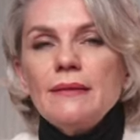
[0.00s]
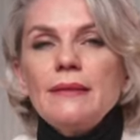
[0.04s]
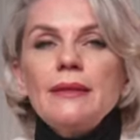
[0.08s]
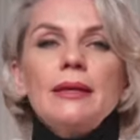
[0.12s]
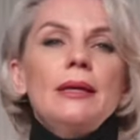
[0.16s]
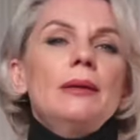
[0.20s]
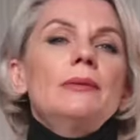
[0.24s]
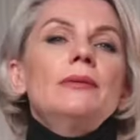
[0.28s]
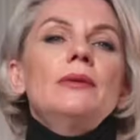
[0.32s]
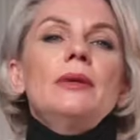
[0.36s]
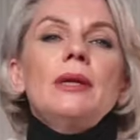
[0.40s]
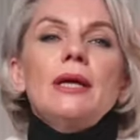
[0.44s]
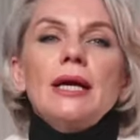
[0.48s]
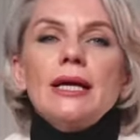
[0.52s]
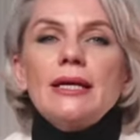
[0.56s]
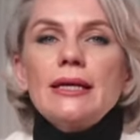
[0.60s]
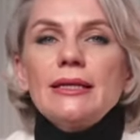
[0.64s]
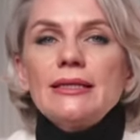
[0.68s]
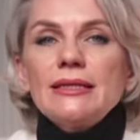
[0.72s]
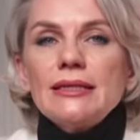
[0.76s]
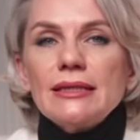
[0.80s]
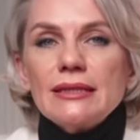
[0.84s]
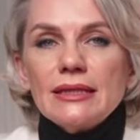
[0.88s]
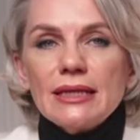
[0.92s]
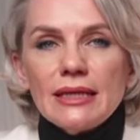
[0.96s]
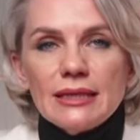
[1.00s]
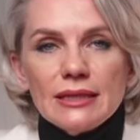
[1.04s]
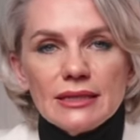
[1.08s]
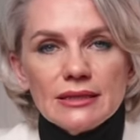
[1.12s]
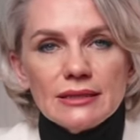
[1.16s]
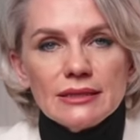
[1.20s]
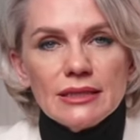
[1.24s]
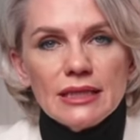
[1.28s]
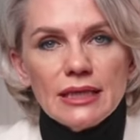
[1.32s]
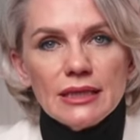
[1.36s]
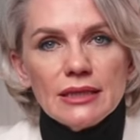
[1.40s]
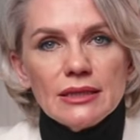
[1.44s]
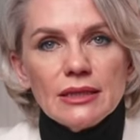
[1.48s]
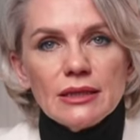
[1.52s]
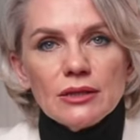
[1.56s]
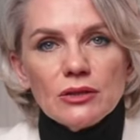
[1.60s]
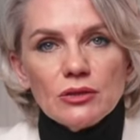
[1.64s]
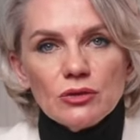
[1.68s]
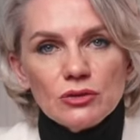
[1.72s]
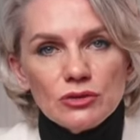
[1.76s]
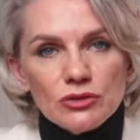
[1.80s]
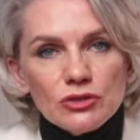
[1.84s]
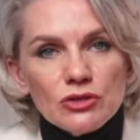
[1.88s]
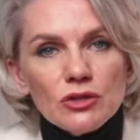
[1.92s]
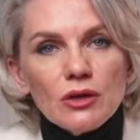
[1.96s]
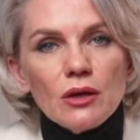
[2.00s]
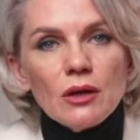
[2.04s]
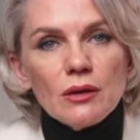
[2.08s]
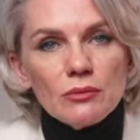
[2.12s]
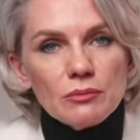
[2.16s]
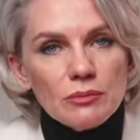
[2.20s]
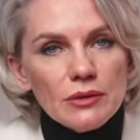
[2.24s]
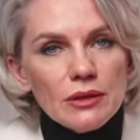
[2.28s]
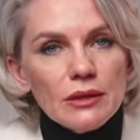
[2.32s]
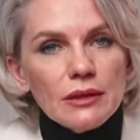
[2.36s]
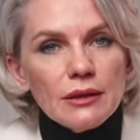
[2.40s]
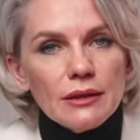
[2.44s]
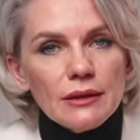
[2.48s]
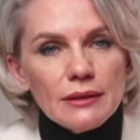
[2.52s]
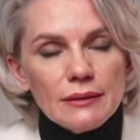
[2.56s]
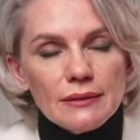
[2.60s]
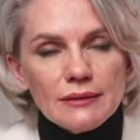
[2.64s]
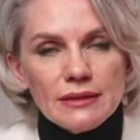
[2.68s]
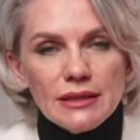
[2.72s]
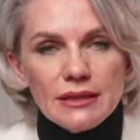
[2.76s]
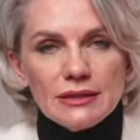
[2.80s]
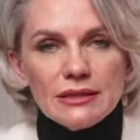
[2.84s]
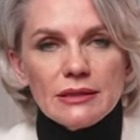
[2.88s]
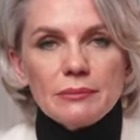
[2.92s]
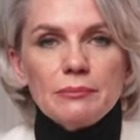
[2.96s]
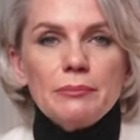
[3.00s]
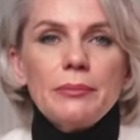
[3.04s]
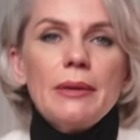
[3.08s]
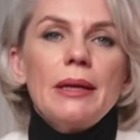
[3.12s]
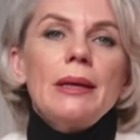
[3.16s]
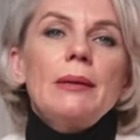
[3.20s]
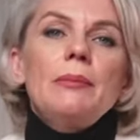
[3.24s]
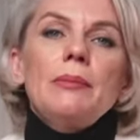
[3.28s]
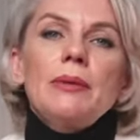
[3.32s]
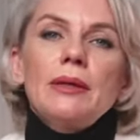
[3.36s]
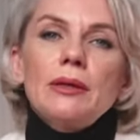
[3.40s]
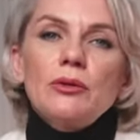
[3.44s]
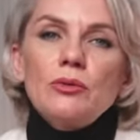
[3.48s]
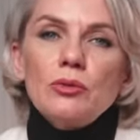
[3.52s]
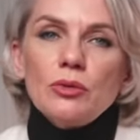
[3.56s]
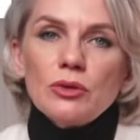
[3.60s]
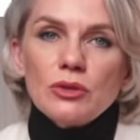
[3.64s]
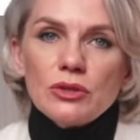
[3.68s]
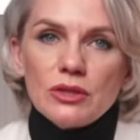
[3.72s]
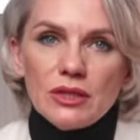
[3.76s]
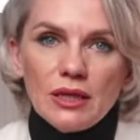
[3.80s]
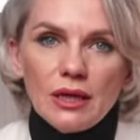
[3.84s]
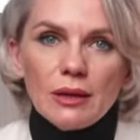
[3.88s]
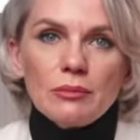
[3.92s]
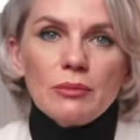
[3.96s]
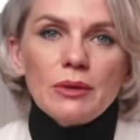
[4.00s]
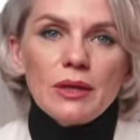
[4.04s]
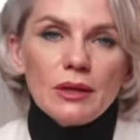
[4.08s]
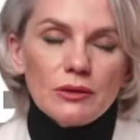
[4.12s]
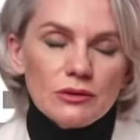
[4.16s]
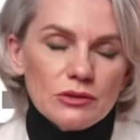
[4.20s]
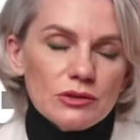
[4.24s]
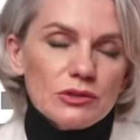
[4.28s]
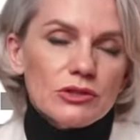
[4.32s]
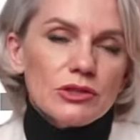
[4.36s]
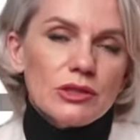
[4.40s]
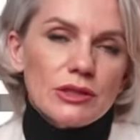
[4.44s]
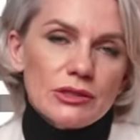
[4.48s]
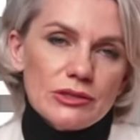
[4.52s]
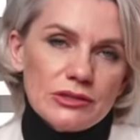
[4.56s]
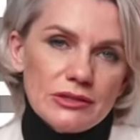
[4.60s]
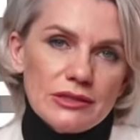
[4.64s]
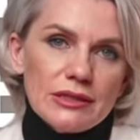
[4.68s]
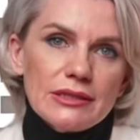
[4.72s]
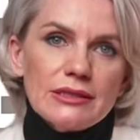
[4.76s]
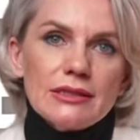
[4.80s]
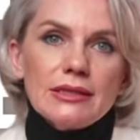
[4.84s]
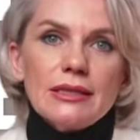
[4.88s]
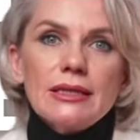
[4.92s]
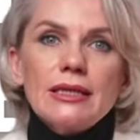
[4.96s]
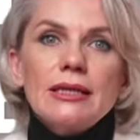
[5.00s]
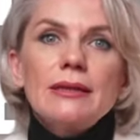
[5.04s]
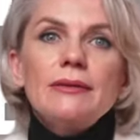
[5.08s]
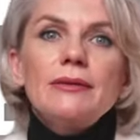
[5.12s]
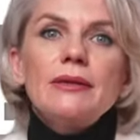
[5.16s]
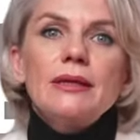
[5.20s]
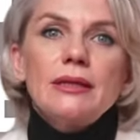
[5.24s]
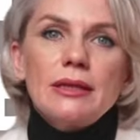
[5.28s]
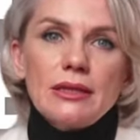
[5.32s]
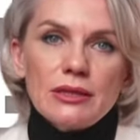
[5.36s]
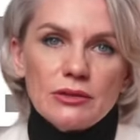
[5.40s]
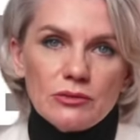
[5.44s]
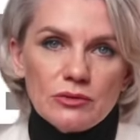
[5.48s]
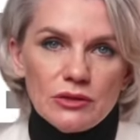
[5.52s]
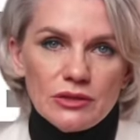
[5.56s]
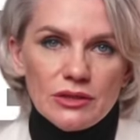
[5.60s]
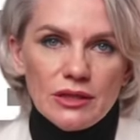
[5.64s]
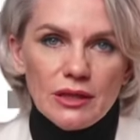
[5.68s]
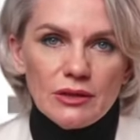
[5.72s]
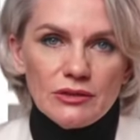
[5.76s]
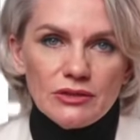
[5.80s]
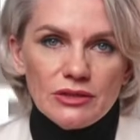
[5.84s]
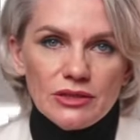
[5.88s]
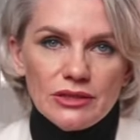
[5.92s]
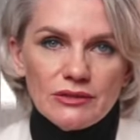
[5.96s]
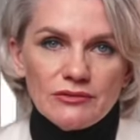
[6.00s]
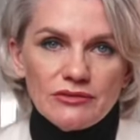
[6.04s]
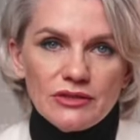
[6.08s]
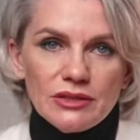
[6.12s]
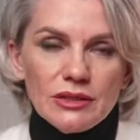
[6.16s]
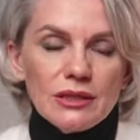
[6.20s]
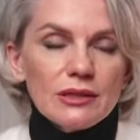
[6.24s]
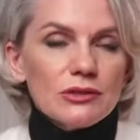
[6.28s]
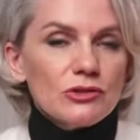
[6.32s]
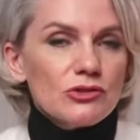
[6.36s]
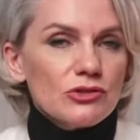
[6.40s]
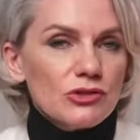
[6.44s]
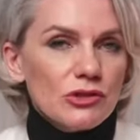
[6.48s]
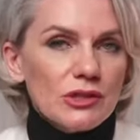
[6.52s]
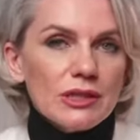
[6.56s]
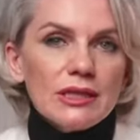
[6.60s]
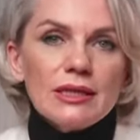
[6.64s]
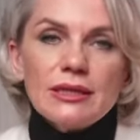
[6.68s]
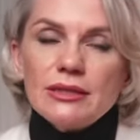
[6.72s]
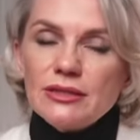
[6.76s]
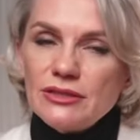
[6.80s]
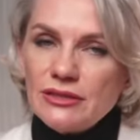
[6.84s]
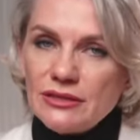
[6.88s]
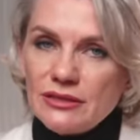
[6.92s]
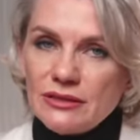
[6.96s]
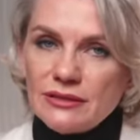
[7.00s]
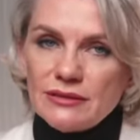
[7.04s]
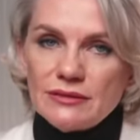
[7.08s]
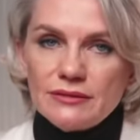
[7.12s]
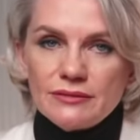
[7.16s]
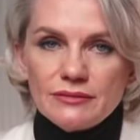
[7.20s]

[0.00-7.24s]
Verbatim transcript: If you had a steady technical job, then the pigment will come out just as evenly without leaving a trace.